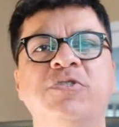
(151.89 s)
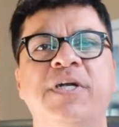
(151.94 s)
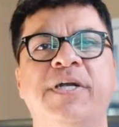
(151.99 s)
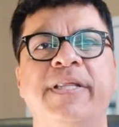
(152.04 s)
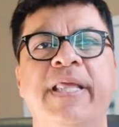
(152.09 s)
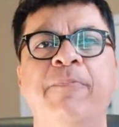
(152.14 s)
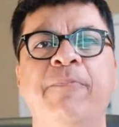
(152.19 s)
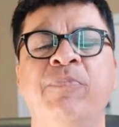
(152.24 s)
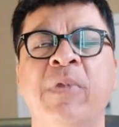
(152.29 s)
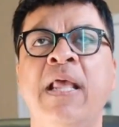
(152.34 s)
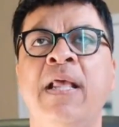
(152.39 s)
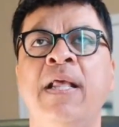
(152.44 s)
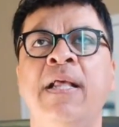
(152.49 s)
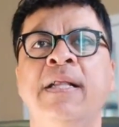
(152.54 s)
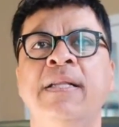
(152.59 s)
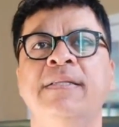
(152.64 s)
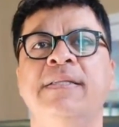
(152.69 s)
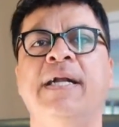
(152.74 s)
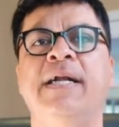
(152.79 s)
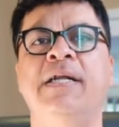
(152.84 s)
It came
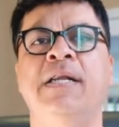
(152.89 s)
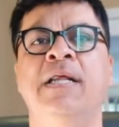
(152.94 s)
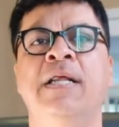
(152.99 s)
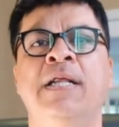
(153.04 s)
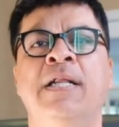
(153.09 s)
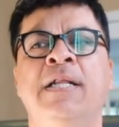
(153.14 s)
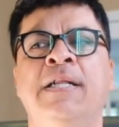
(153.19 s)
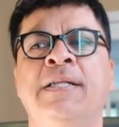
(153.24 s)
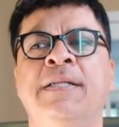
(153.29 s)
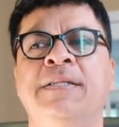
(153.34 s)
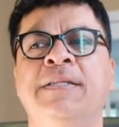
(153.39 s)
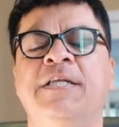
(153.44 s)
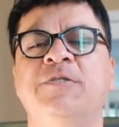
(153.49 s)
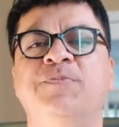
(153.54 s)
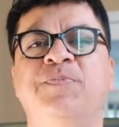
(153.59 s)
that this